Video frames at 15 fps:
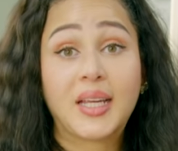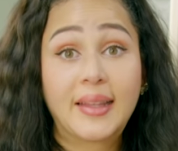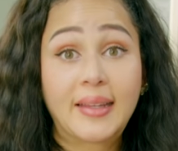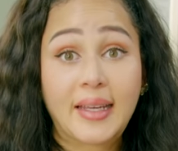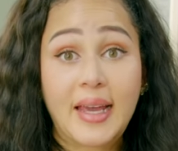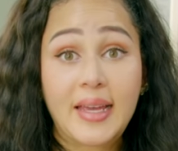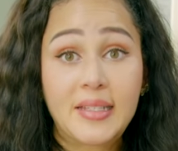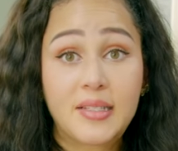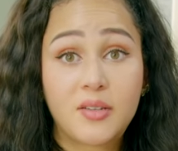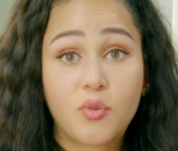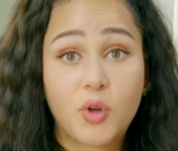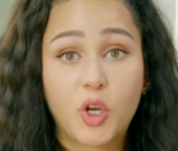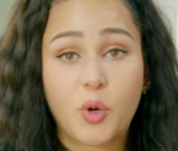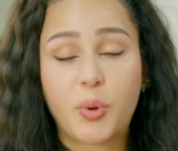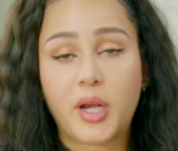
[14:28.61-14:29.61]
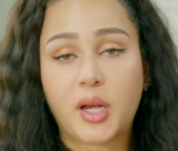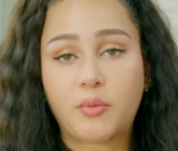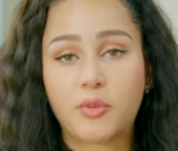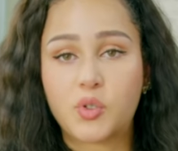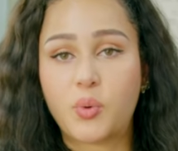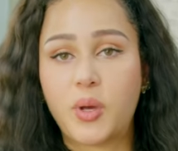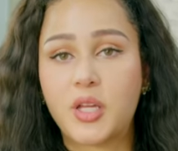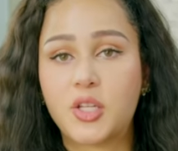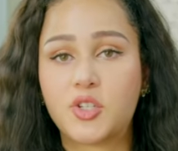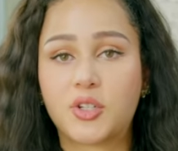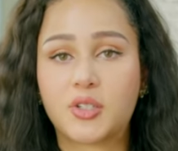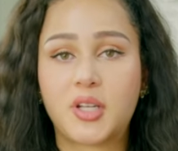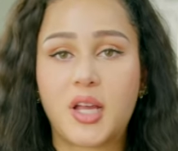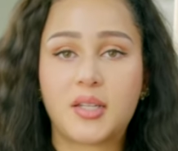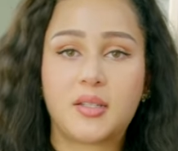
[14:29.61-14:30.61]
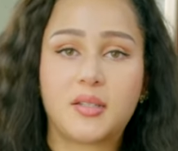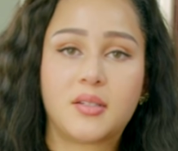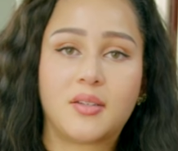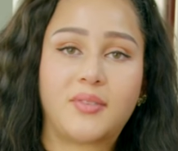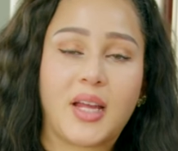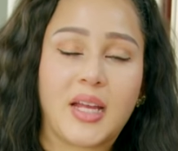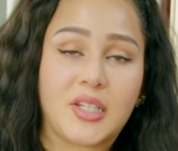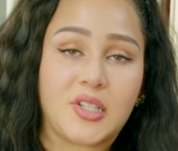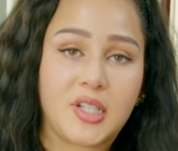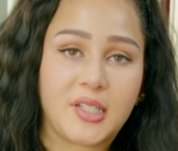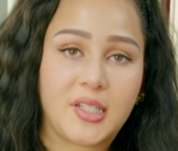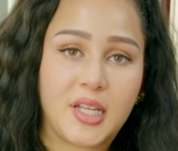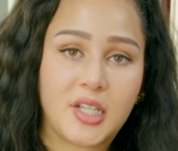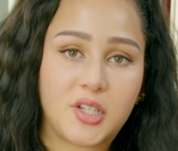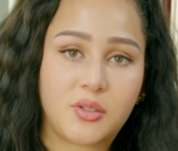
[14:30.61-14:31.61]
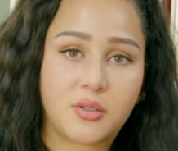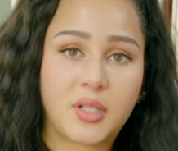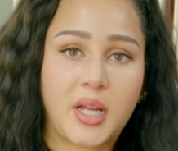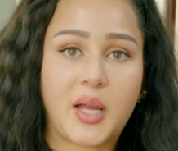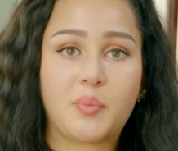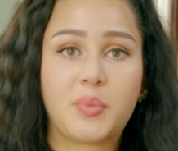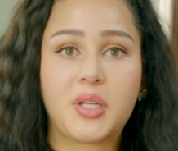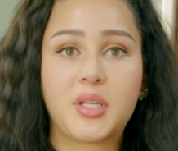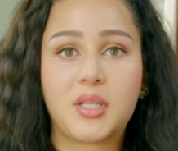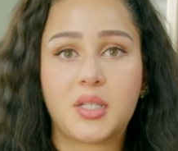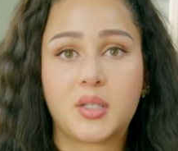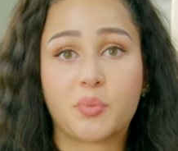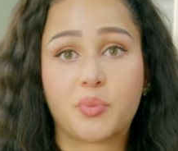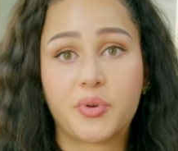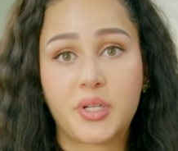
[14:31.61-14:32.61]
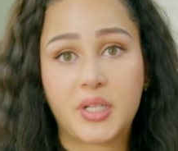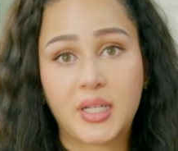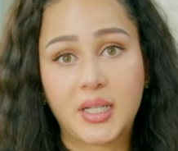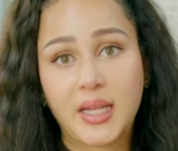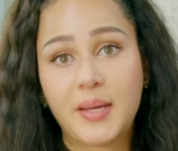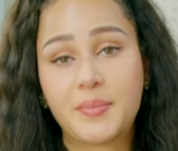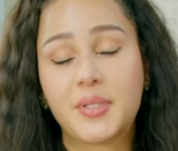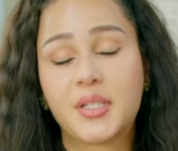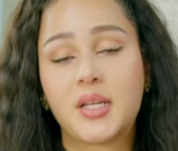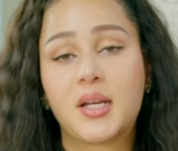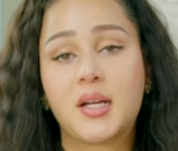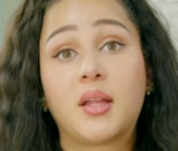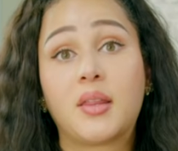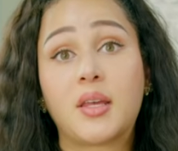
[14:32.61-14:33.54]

In the case of when you're pregnant with twins, your chances of like gestational diabetes and preeclampsia,